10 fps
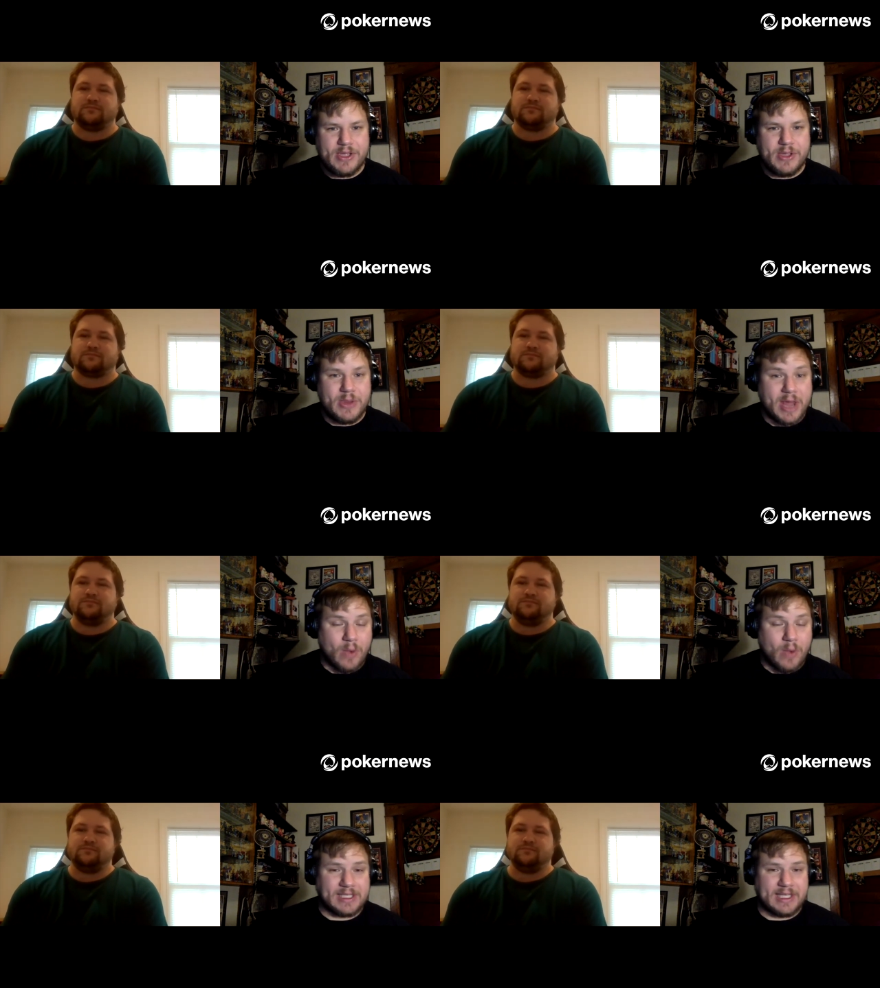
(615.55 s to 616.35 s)
Speaker 1: that
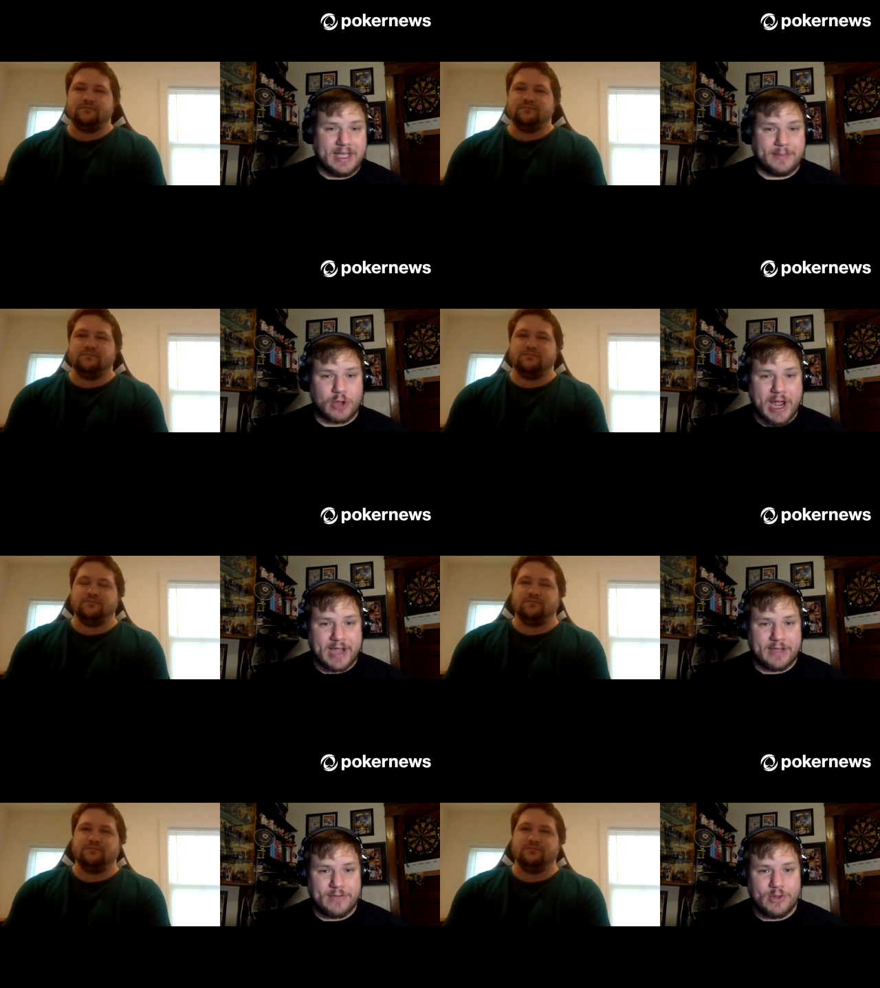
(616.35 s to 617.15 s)
wants to keep track of
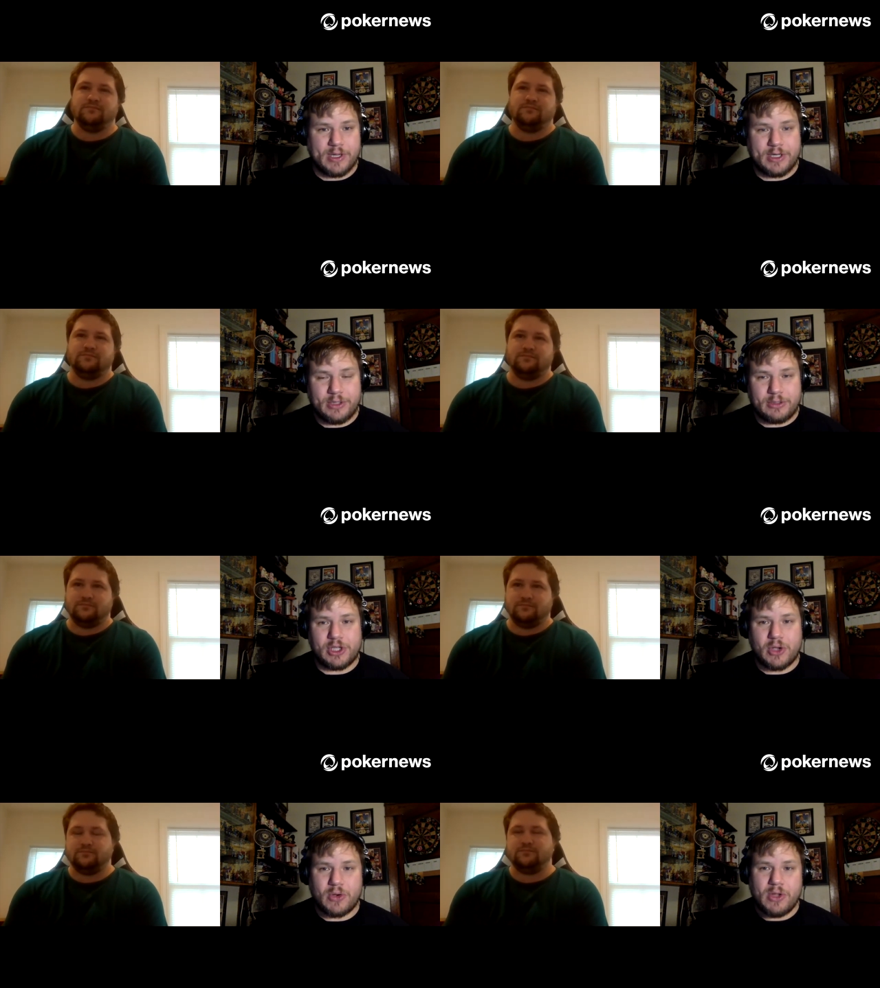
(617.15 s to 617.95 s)
you can do
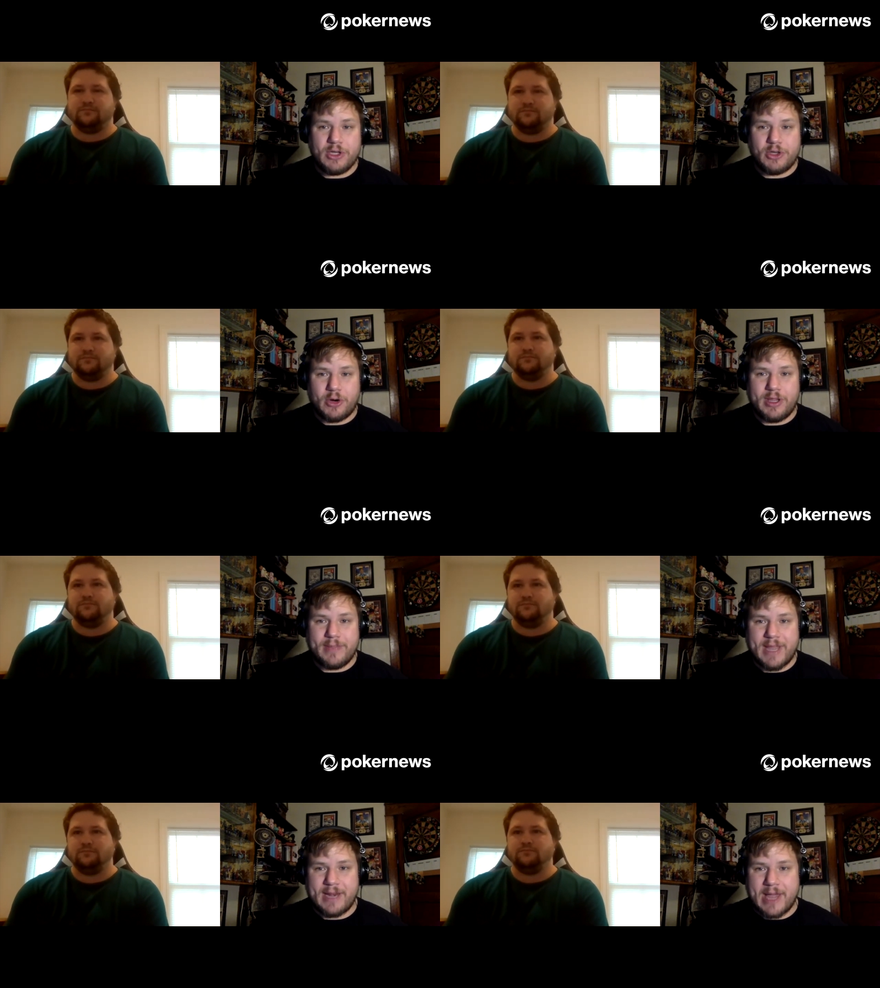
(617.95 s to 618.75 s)
so during the main
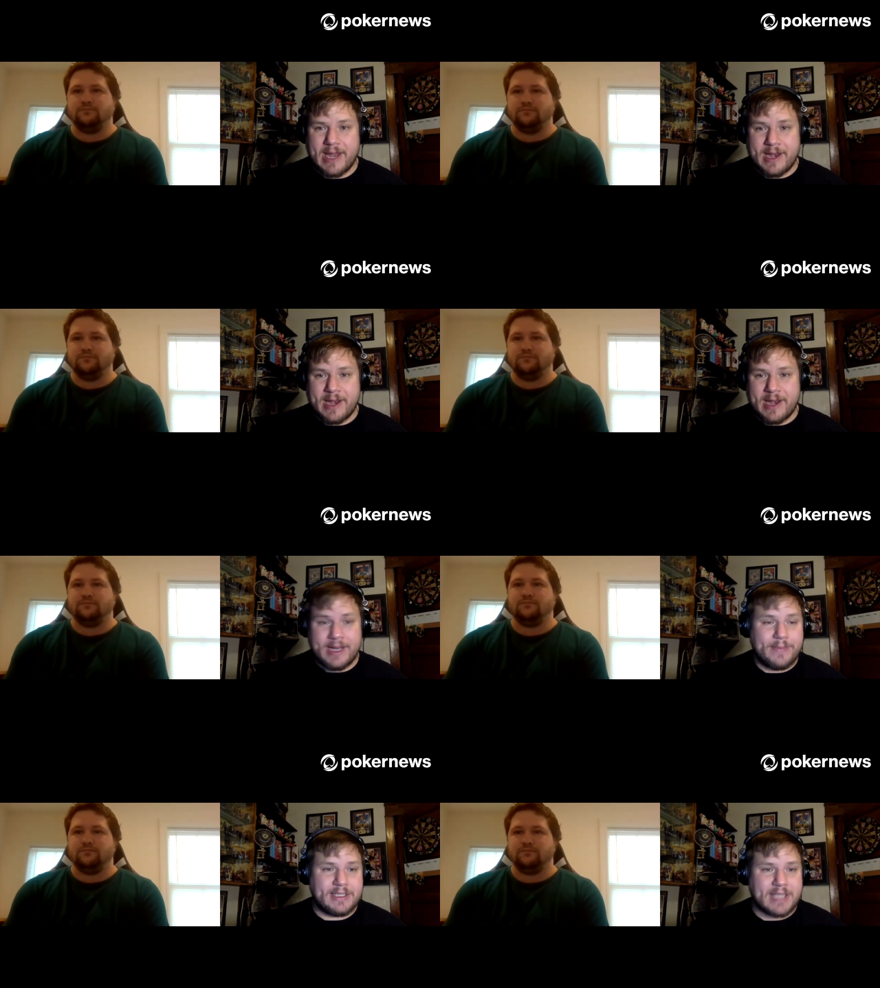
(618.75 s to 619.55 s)
event. And in the
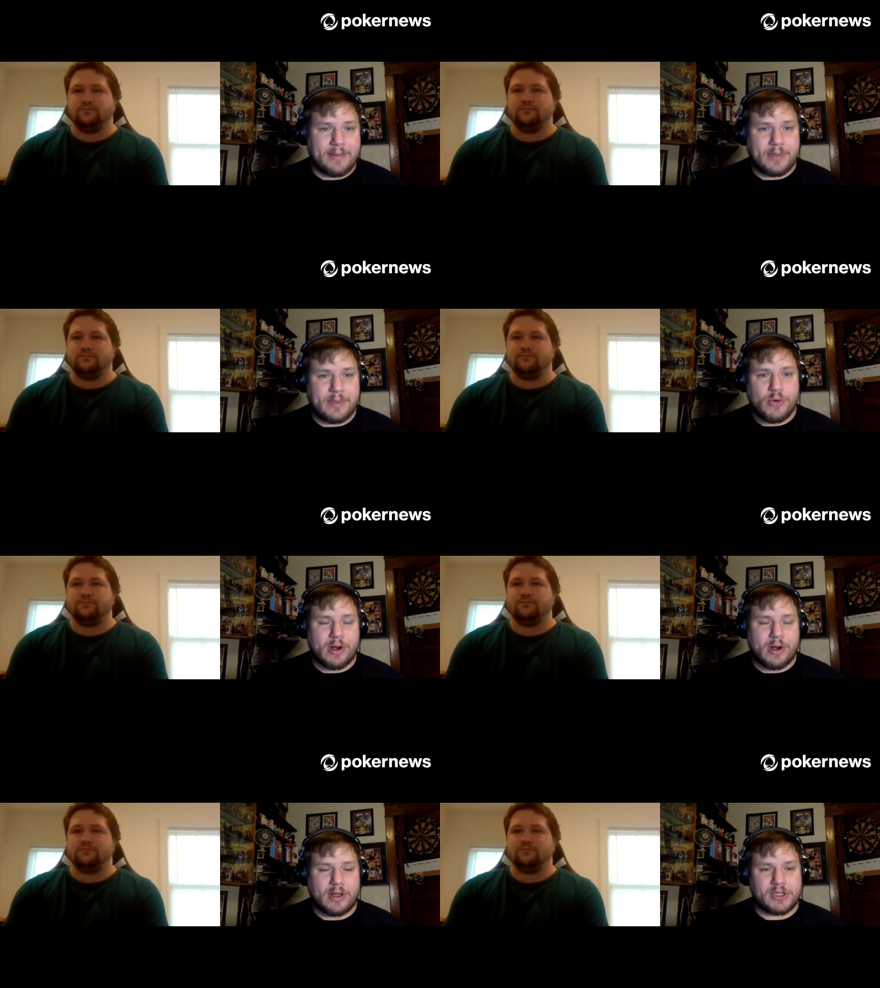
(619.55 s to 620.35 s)
meantime, you are
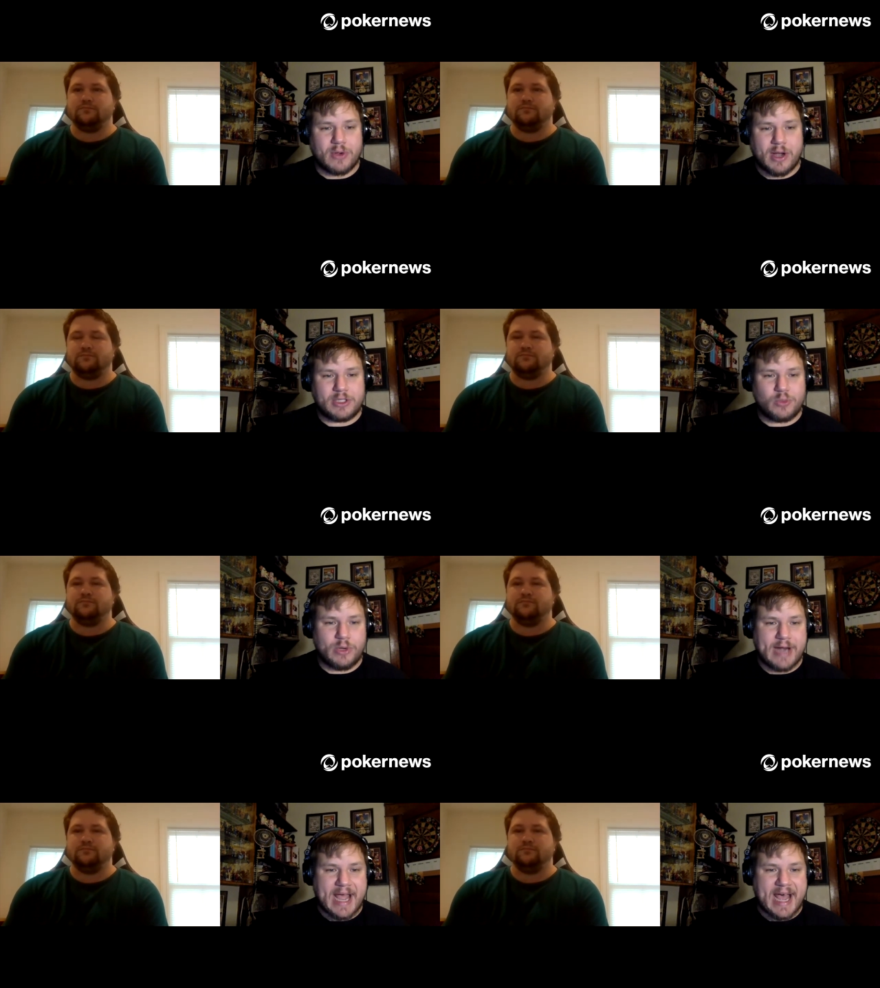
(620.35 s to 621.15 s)
also on Twitter
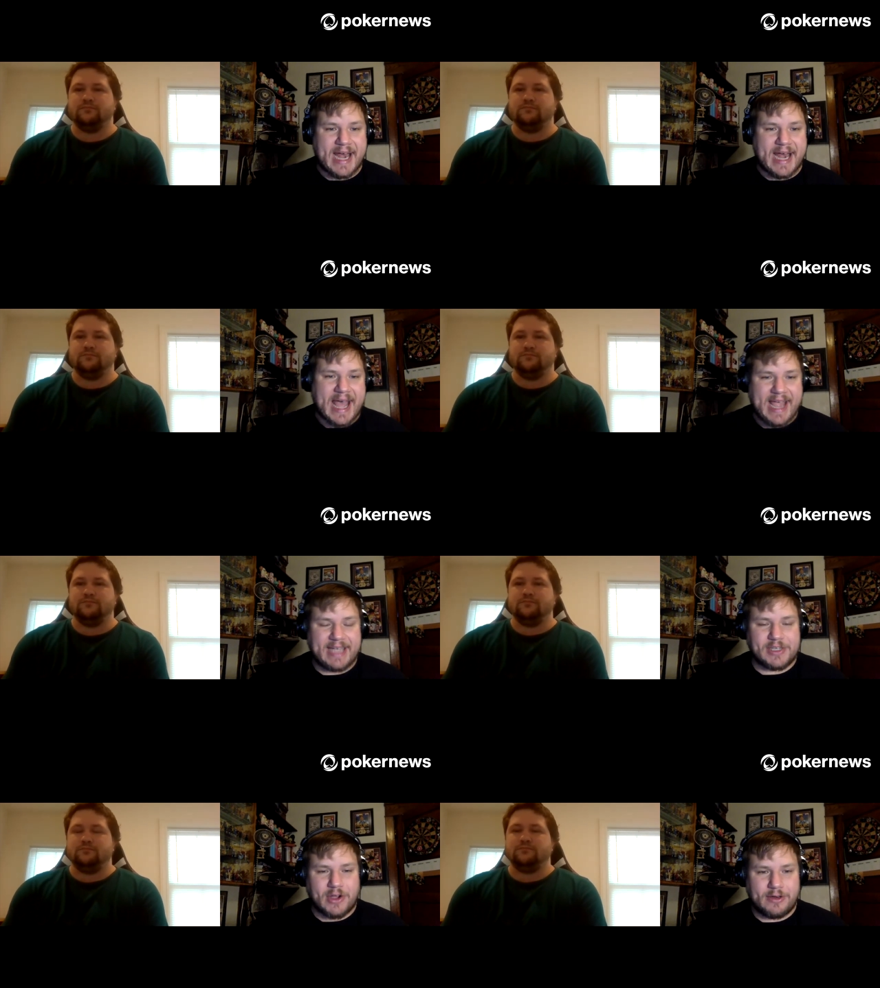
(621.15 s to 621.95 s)
at Hags
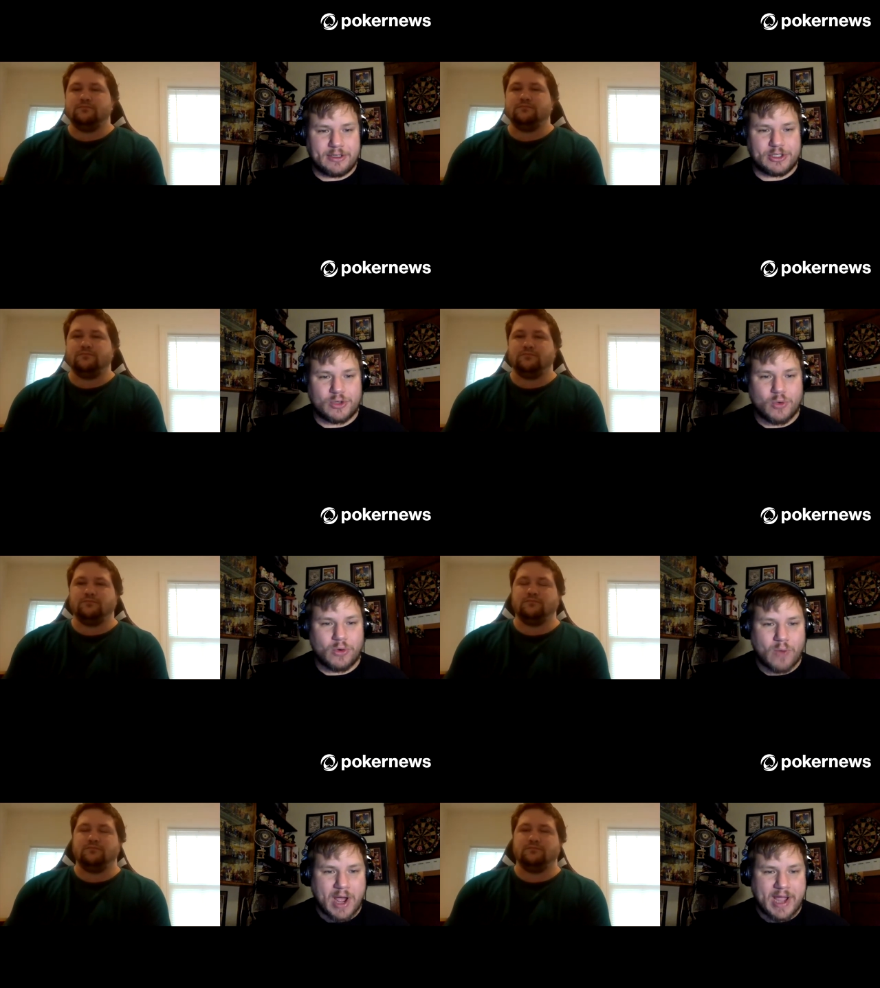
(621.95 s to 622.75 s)
underscore
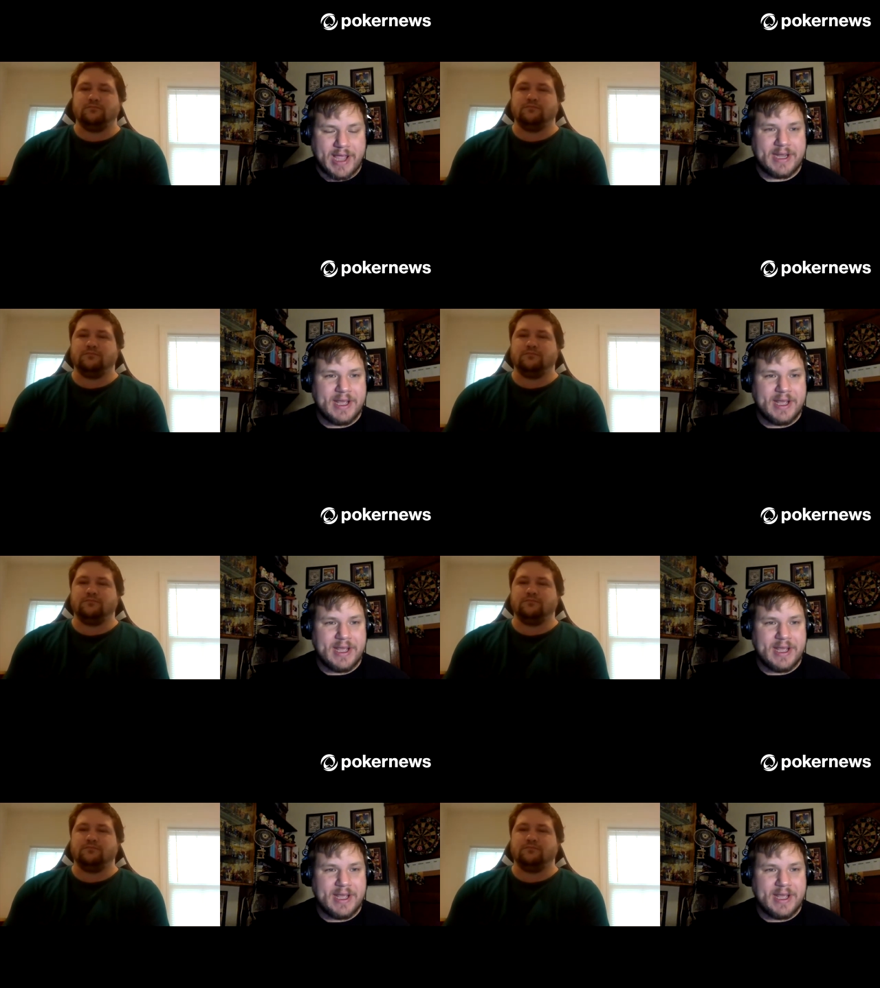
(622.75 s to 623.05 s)
Ryan.